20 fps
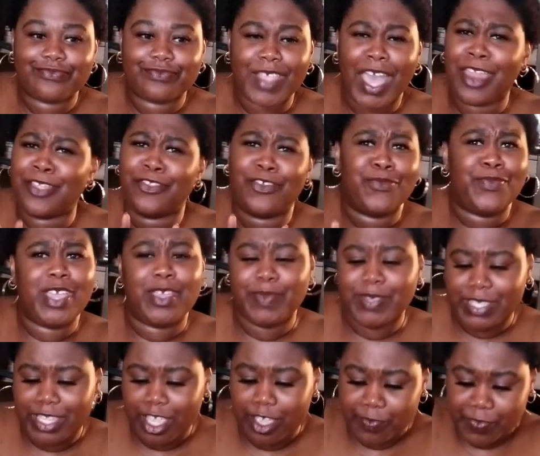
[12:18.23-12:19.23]
I don't know baby
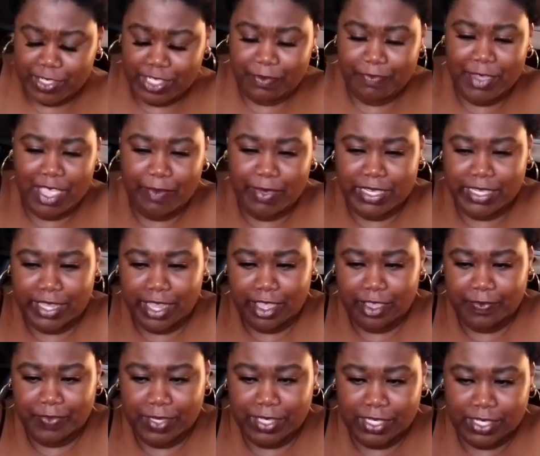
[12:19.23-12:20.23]
steps, baby
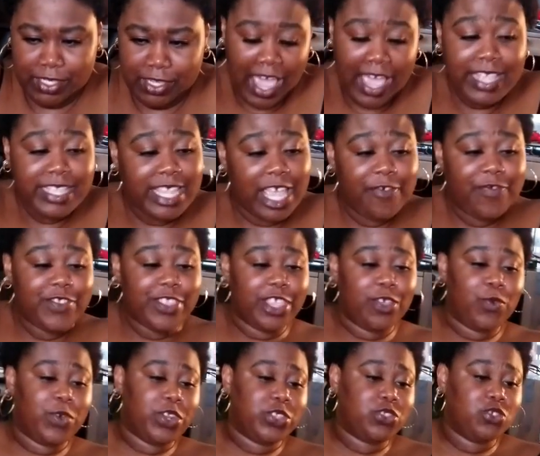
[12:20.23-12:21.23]
steps. I definitely
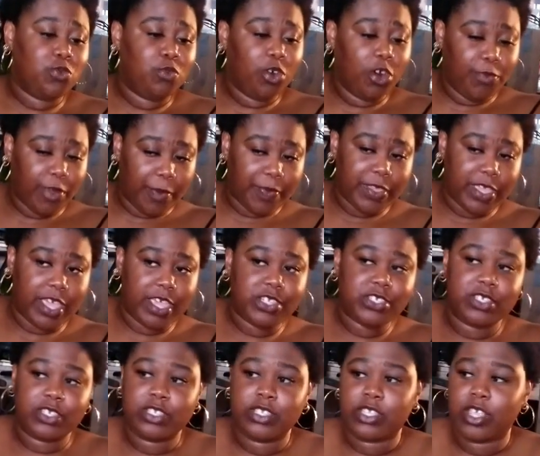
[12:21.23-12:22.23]
want to do more
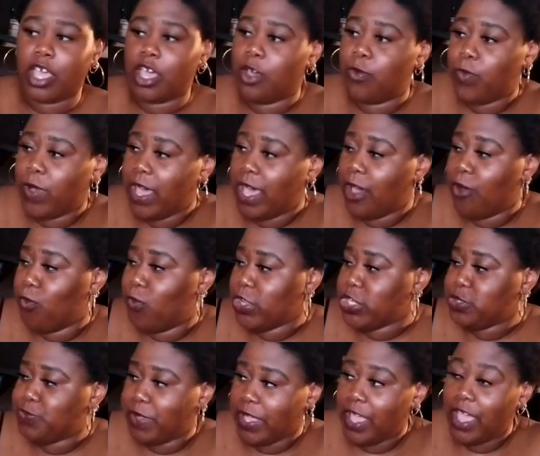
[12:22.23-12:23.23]
propagations. Um,
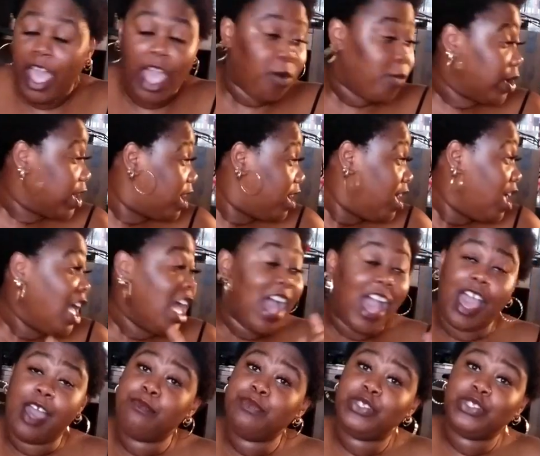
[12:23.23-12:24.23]
which plant I want to
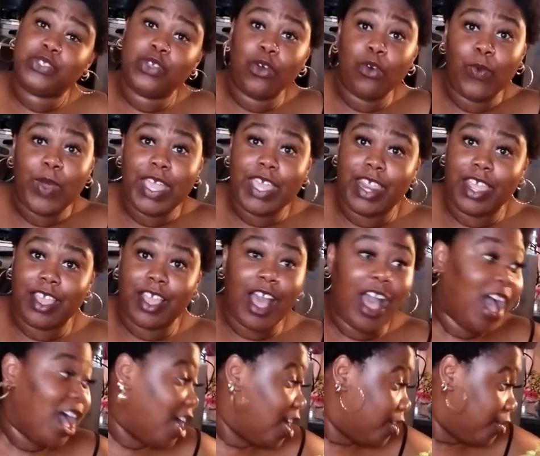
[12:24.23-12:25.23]
I'm still waiting.
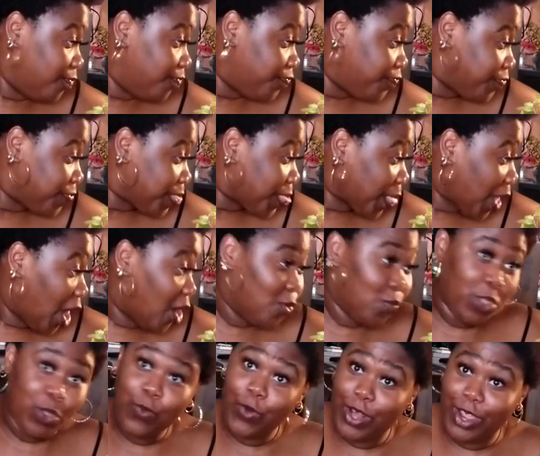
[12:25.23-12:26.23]
Um, I
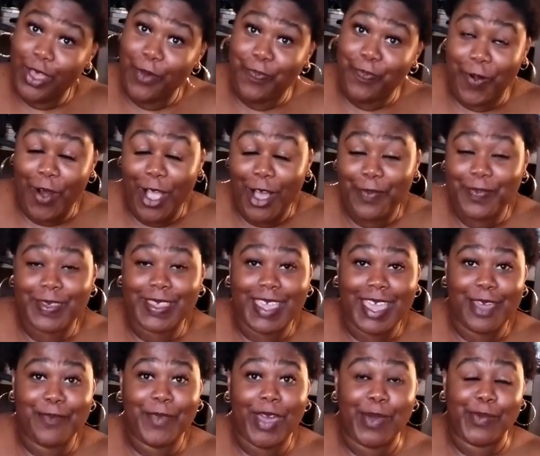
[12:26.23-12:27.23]
really want to
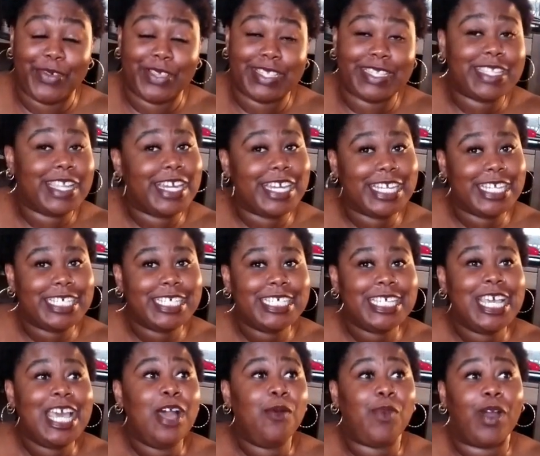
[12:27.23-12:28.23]
propagate my monstera,
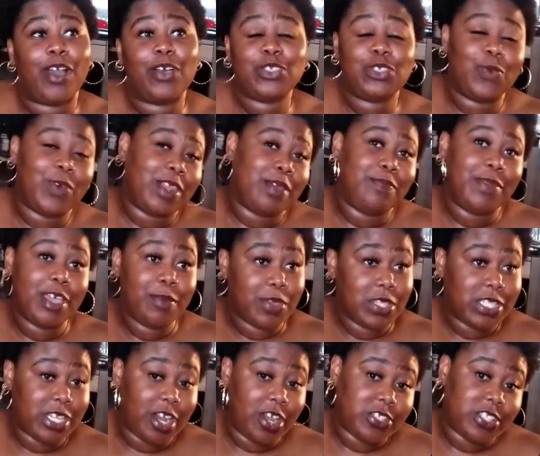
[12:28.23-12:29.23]
but I also want a big
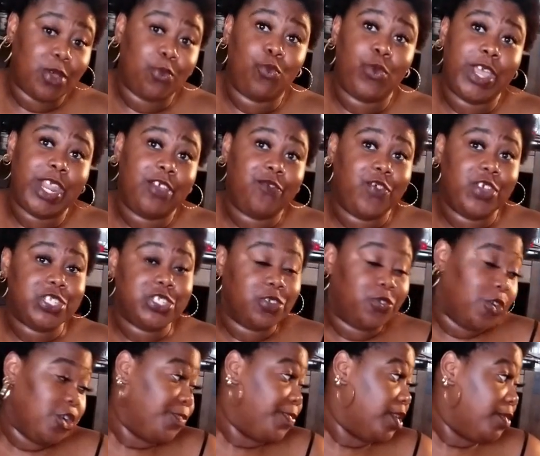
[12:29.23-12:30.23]
monstera, so I'm waiting for it to
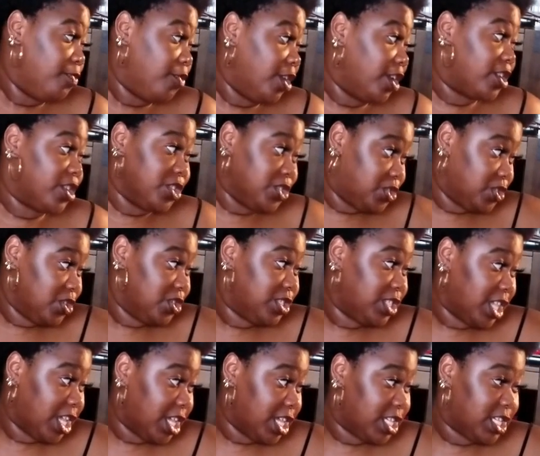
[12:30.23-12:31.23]
grow a bit more because there's
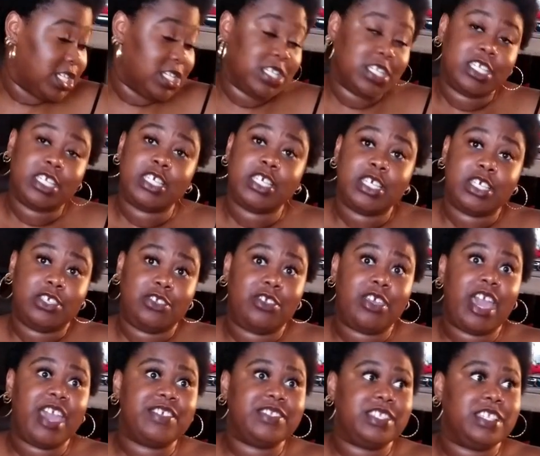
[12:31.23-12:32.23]
like you
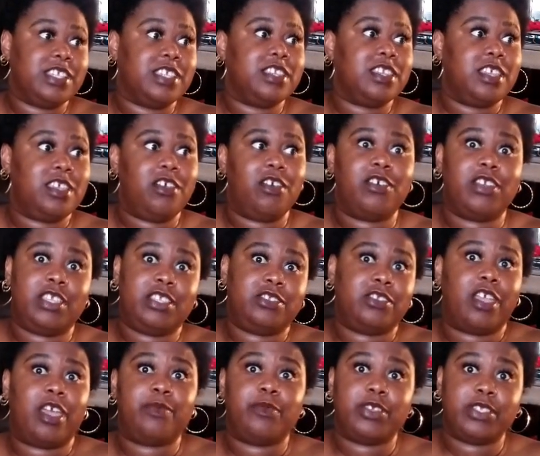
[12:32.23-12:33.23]
guys seen it on
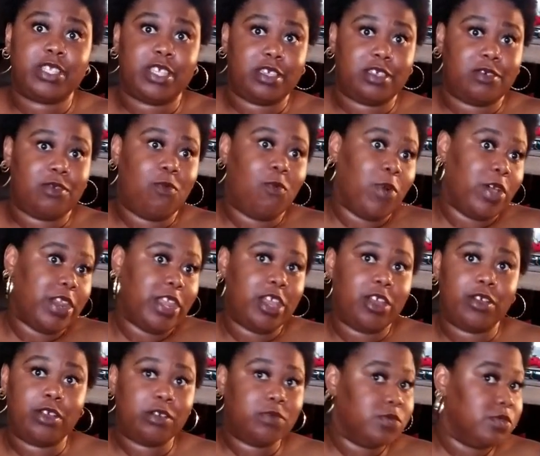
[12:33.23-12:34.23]
Instagram. There's like one
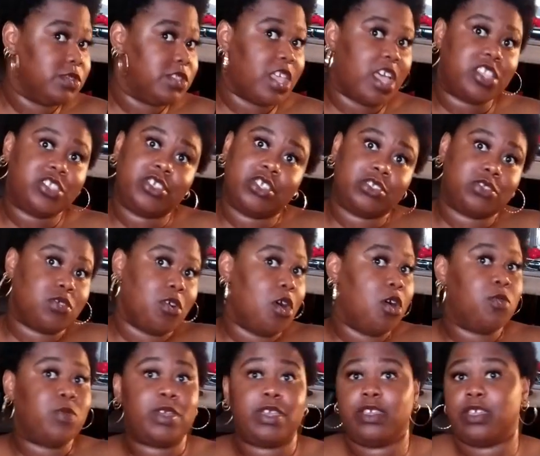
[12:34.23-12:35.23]
arrow root that's just
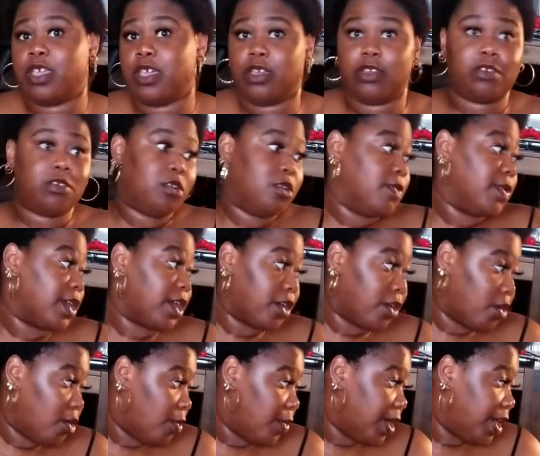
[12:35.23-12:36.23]
going and going and
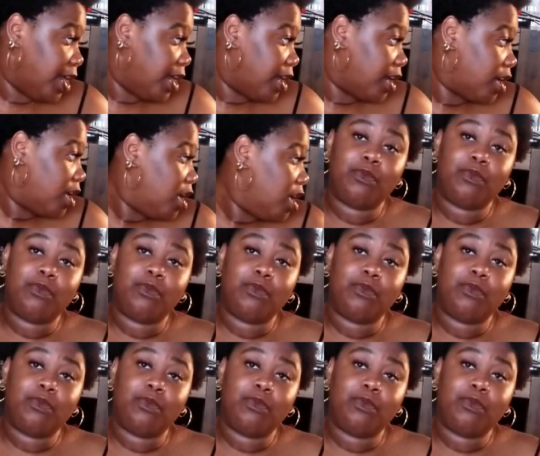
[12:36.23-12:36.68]
going.